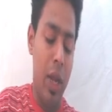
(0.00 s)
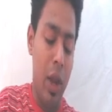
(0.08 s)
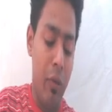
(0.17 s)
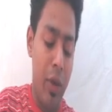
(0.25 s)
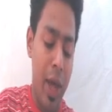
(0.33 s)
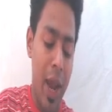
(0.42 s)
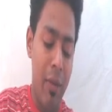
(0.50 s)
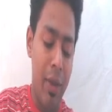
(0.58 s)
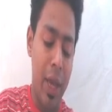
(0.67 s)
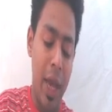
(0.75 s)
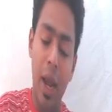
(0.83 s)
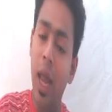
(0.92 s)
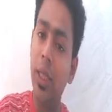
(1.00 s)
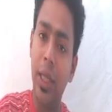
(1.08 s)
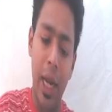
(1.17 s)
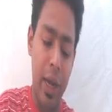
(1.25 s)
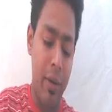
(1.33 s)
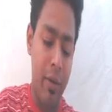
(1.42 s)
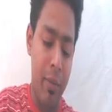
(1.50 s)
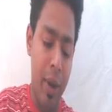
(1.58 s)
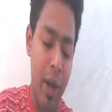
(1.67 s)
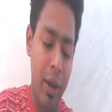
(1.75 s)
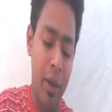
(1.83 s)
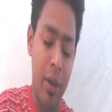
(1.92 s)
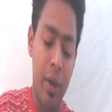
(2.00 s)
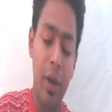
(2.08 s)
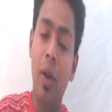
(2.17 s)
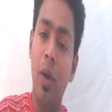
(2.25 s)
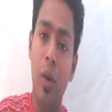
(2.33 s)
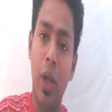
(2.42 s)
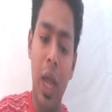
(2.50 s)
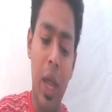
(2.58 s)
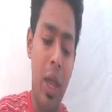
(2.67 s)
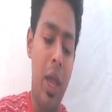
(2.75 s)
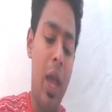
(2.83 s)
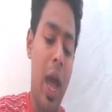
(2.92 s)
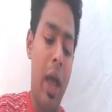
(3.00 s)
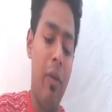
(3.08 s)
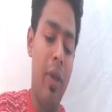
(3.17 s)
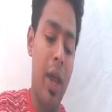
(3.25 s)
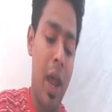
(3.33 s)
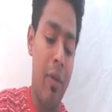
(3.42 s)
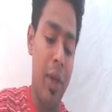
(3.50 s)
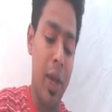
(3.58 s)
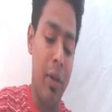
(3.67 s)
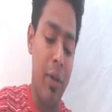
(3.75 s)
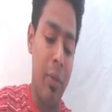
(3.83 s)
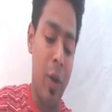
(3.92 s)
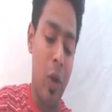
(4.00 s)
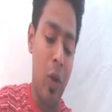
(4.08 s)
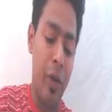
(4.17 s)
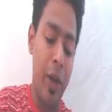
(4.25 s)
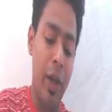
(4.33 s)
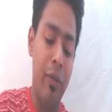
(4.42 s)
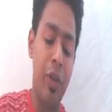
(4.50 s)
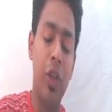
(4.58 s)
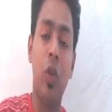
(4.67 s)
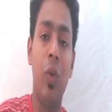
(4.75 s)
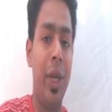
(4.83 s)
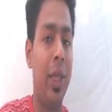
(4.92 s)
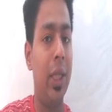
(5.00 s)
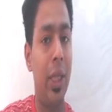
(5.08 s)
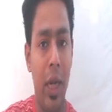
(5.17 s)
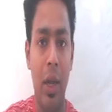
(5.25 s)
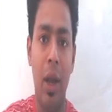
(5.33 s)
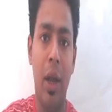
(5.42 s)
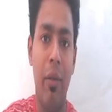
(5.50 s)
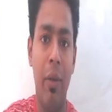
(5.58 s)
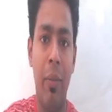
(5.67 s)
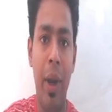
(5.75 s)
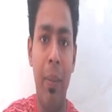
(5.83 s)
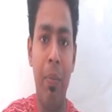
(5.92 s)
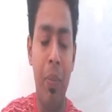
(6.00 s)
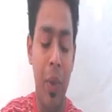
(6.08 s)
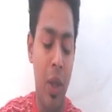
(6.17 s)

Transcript: now we are having Kerala state government, okay, and we are having government of India, which is known as the central government,